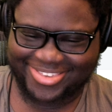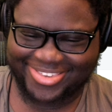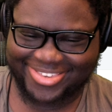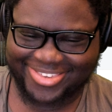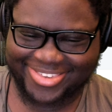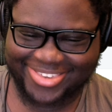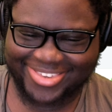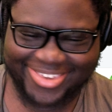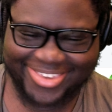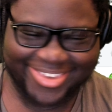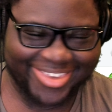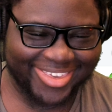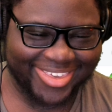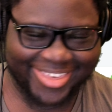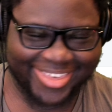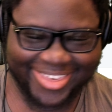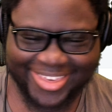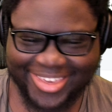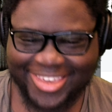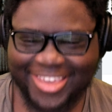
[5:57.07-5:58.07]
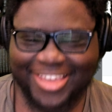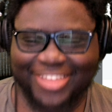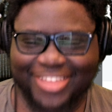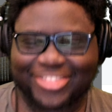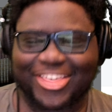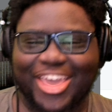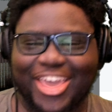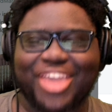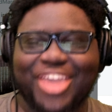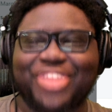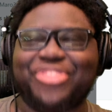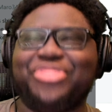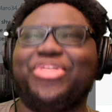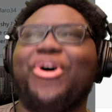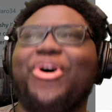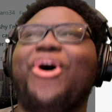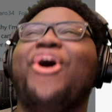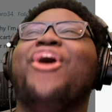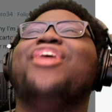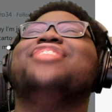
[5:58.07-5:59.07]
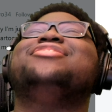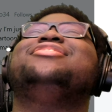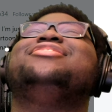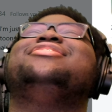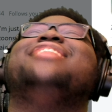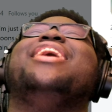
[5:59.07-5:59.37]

glad. They thought they